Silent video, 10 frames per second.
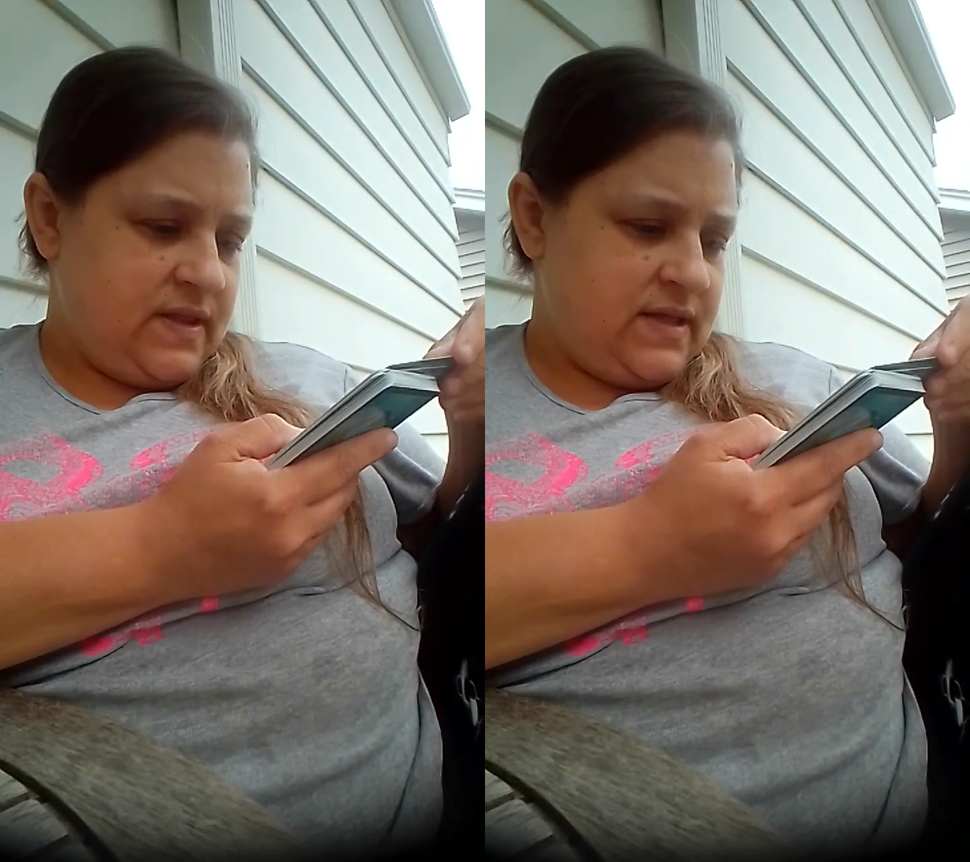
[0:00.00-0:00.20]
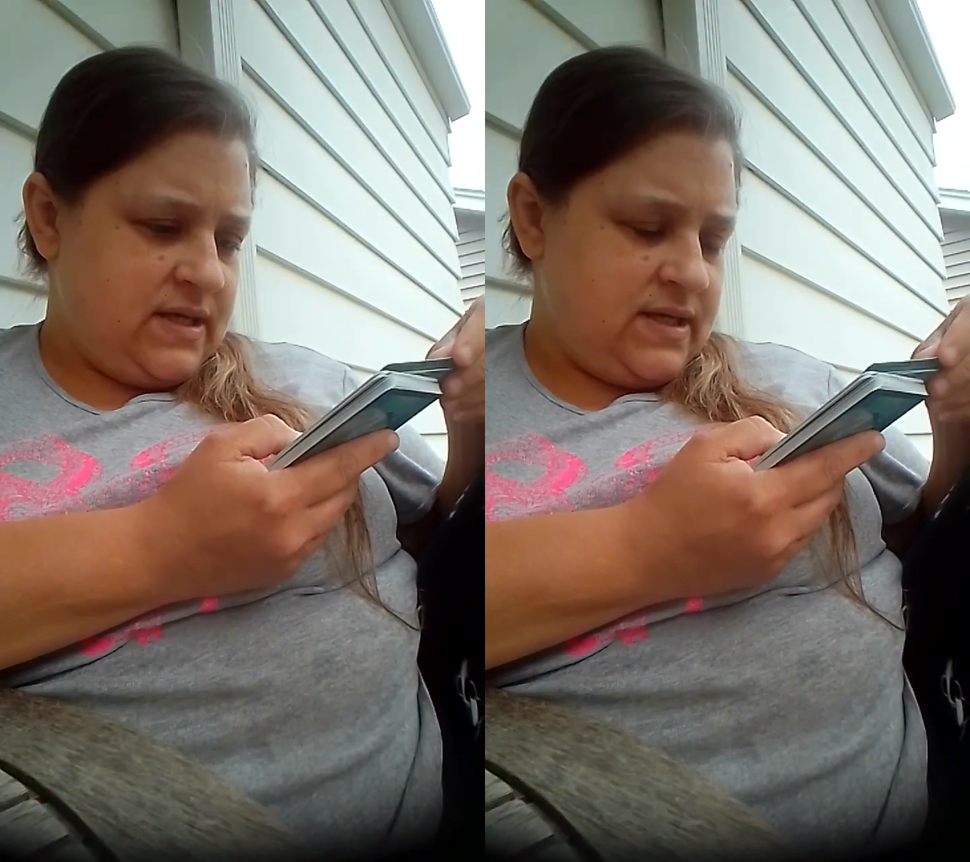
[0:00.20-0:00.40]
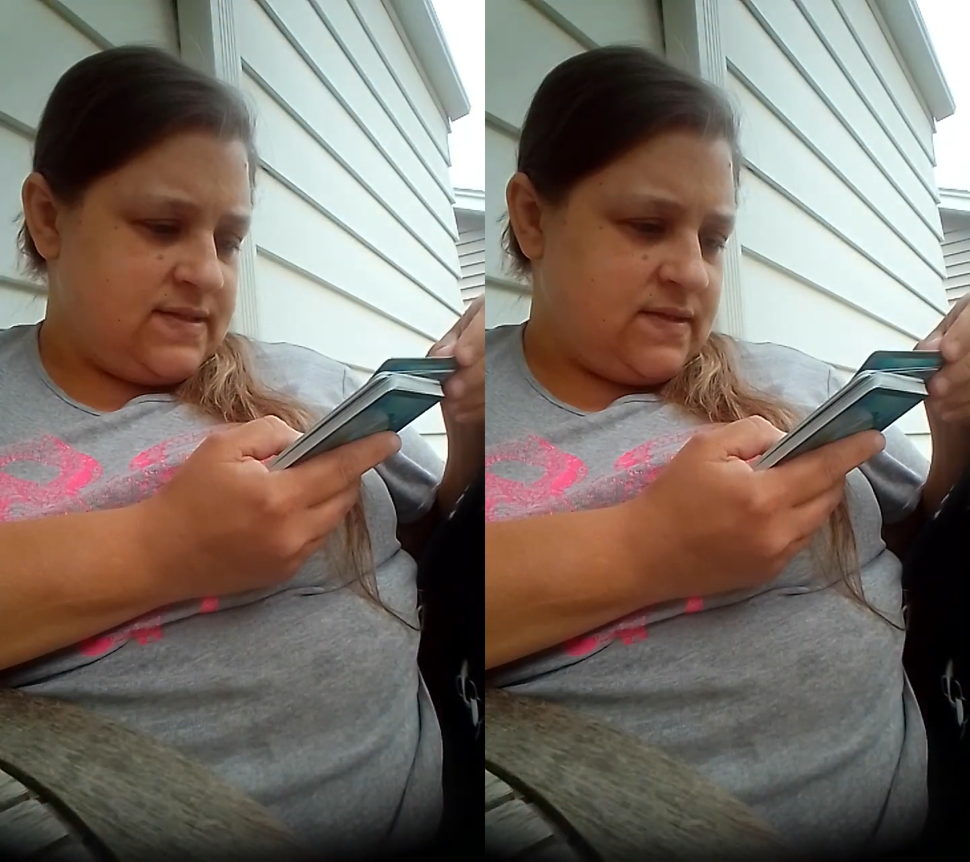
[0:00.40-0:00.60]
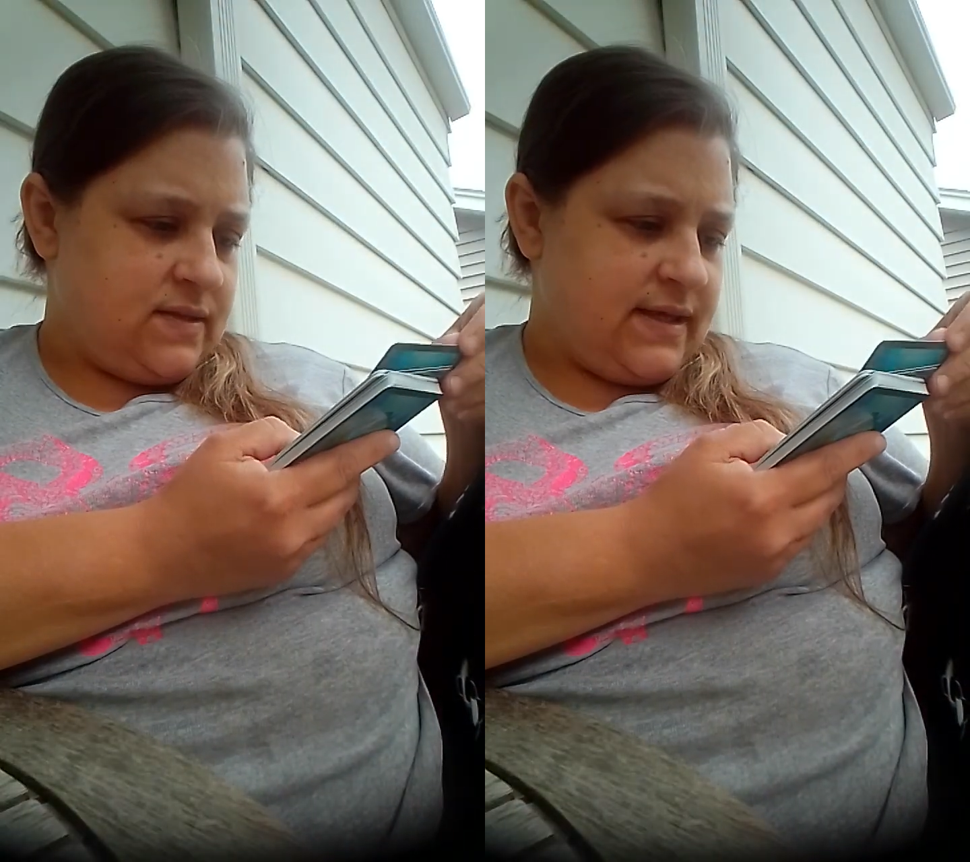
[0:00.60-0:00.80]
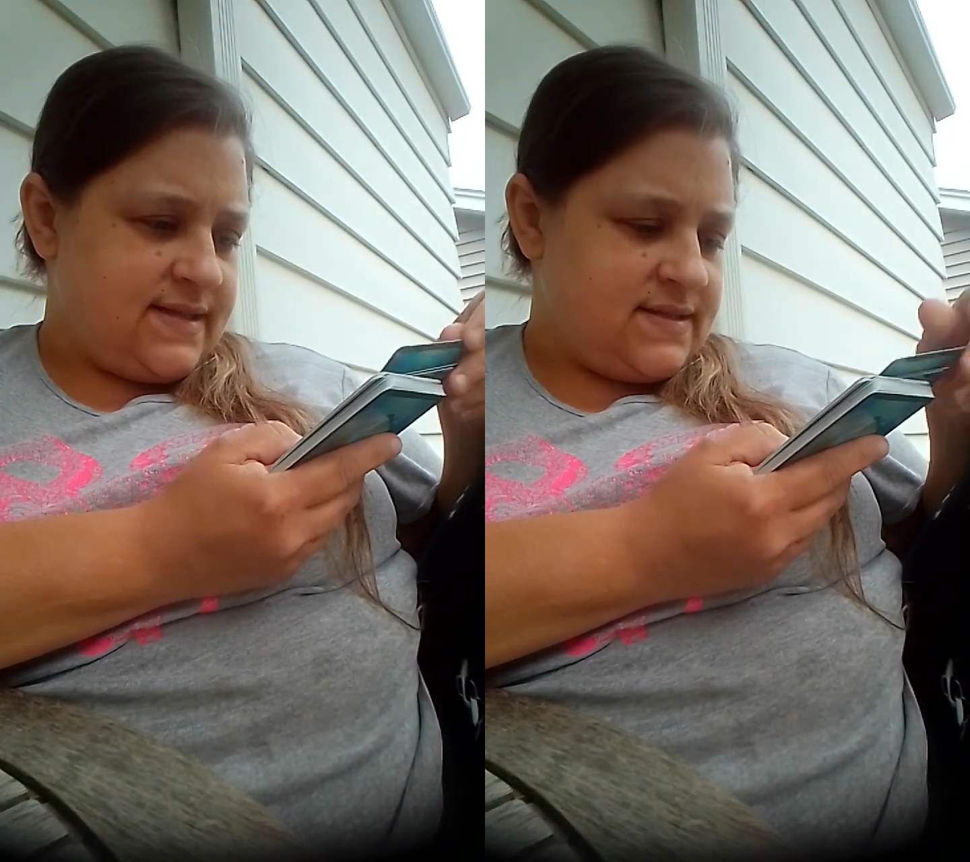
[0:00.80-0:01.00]
These
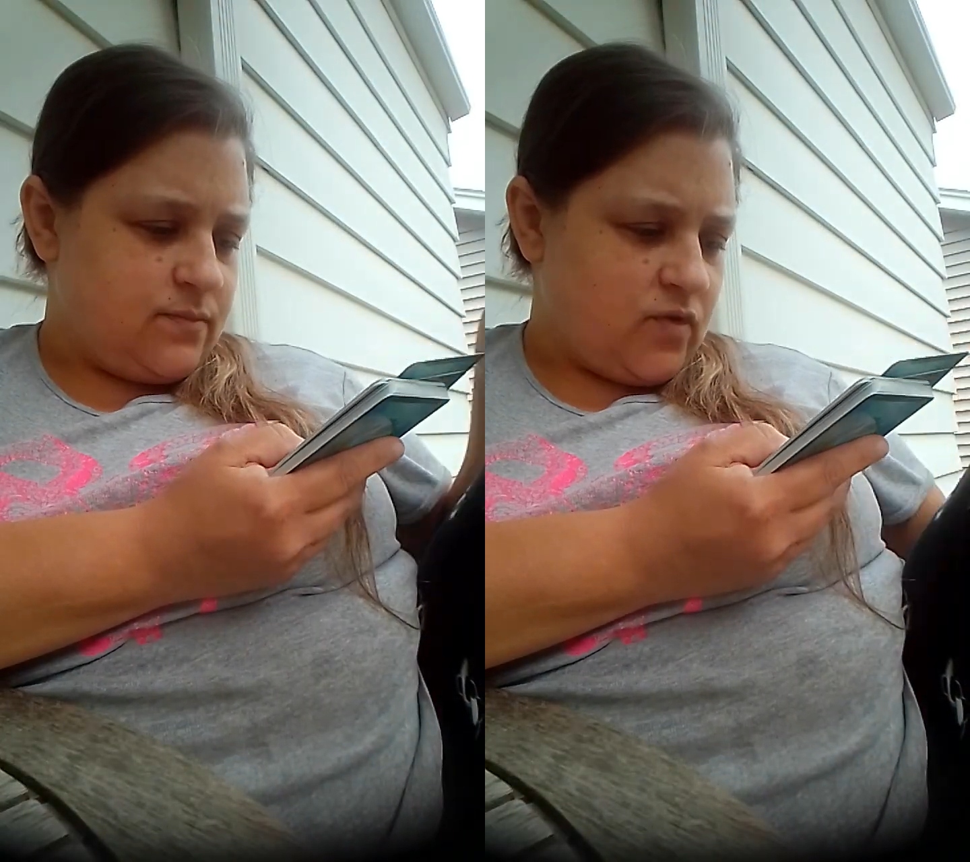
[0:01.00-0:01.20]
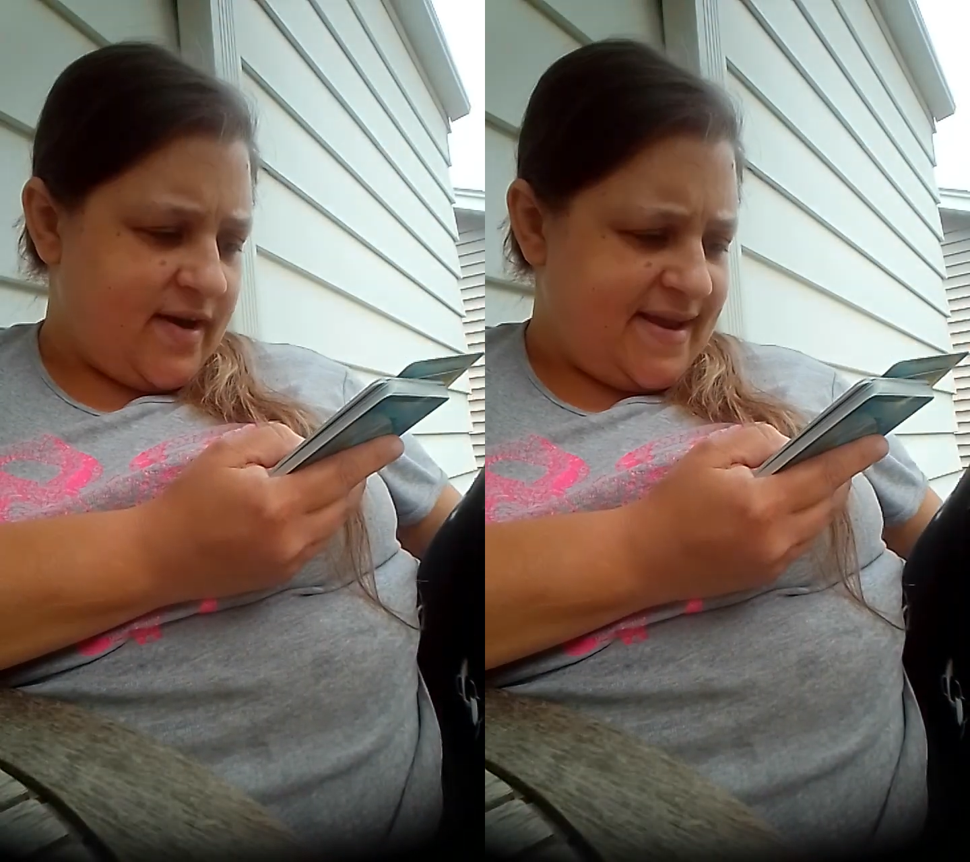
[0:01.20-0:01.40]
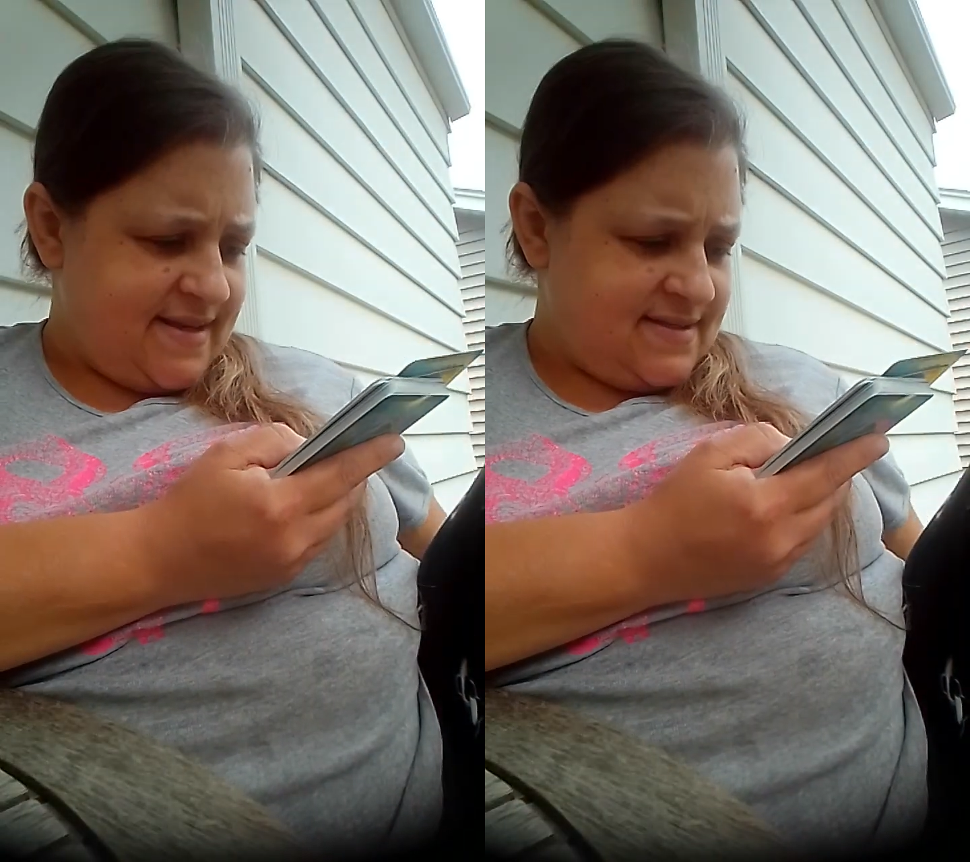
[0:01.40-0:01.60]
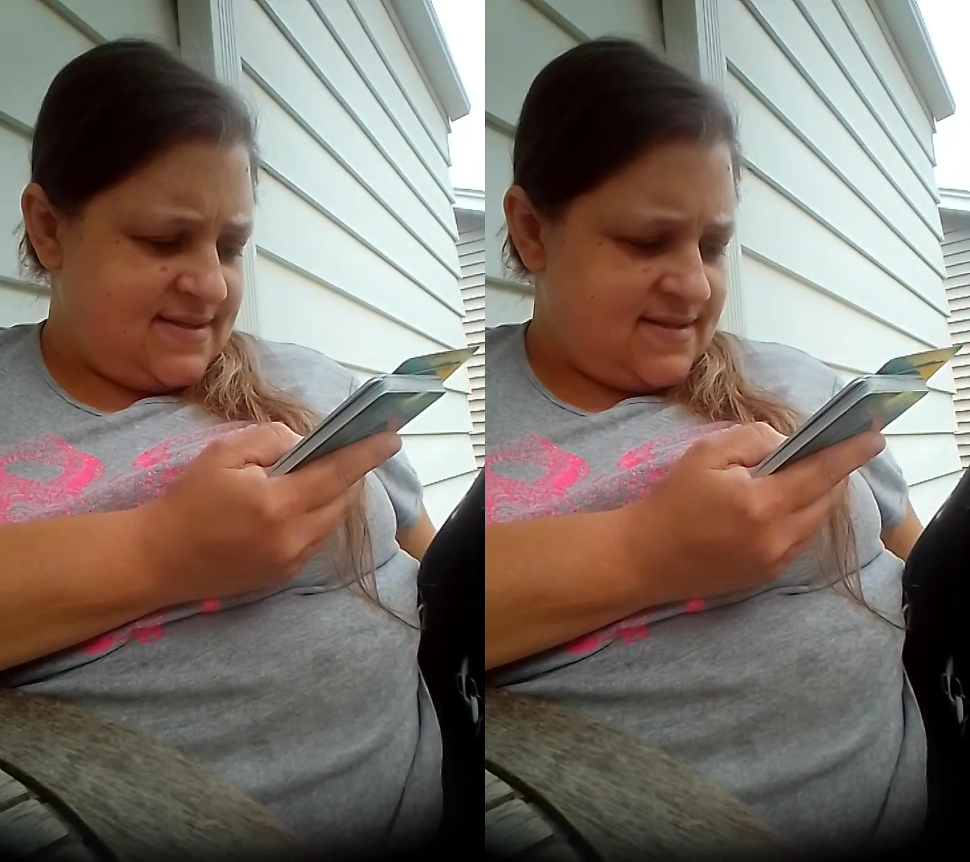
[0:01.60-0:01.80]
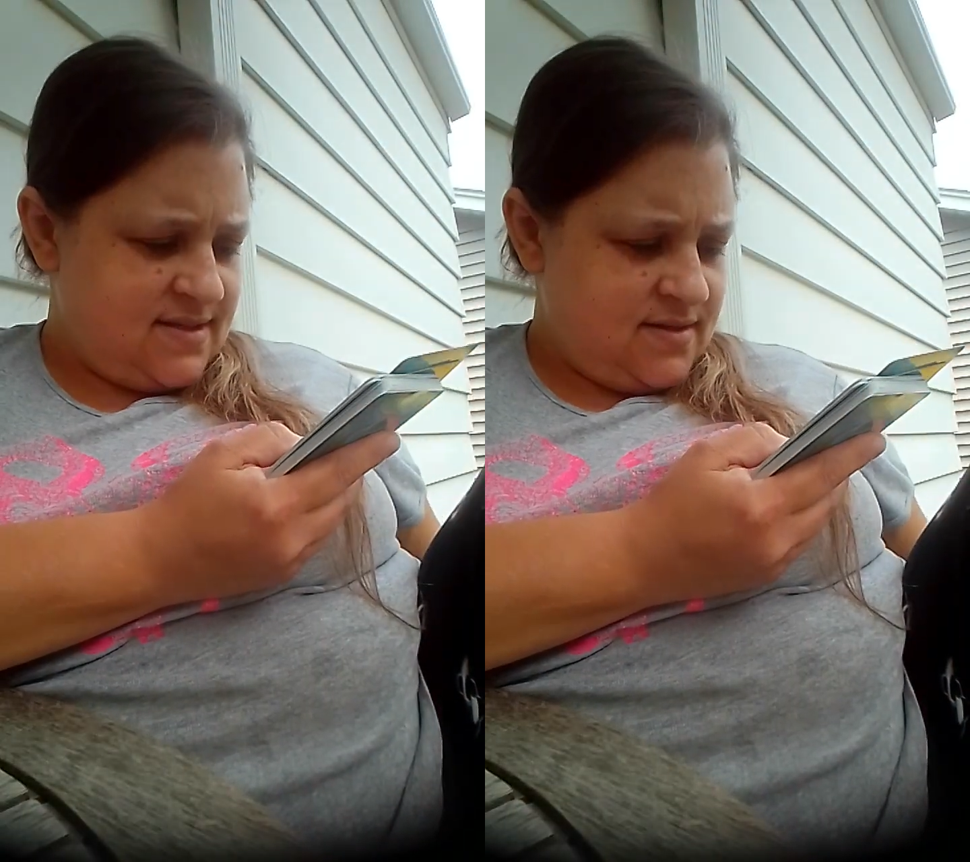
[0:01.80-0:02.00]
look like some
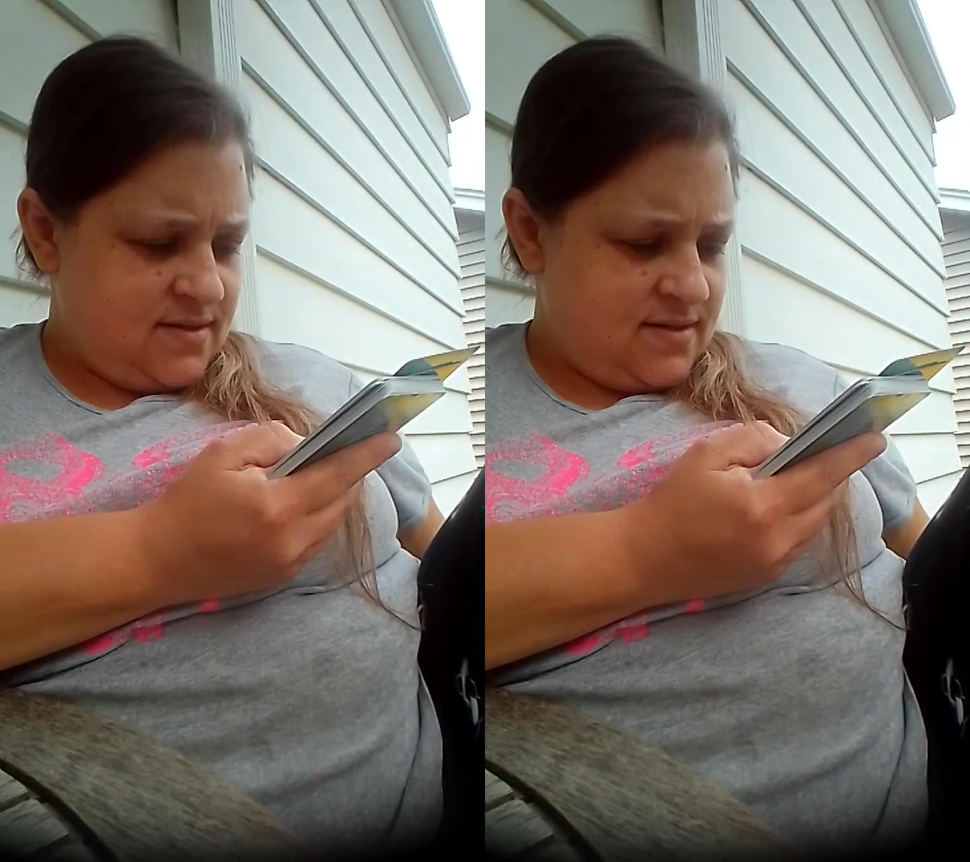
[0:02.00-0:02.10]
rays.